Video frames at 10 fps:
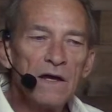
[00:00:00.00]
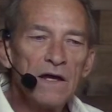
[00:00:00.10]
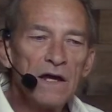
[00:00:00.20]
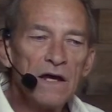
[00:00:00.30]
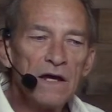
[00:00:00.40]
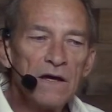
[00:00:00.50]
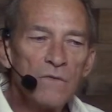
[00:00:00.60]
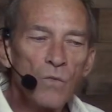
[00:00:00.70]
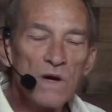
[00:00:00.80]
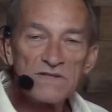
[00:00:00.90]
in a
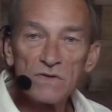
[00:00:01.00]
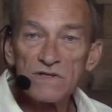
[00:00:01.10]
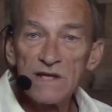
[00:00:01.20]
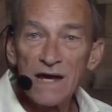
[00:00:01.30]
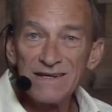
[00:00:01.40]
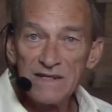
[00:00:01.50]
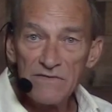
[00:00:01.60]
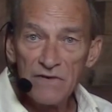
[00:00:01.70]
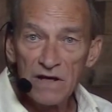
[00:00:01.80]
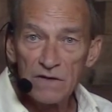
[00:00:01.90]
Western
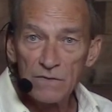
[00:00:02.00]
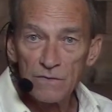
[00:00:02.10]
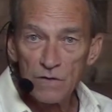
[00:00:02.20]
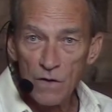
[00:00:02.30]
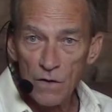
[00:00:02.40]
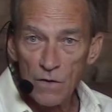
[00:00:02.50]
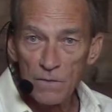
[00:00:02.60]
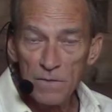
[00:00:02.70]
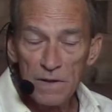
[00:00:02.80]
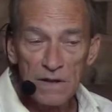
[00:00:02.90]
scientific
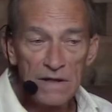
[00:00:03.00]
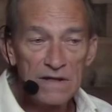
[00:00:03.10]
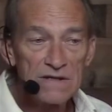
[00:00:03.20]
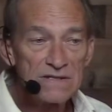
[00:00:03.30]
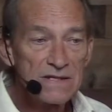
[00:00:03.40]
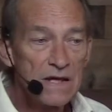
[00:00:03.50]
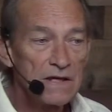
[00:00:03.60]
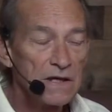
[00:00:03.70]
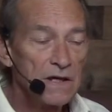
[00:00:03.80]
term is that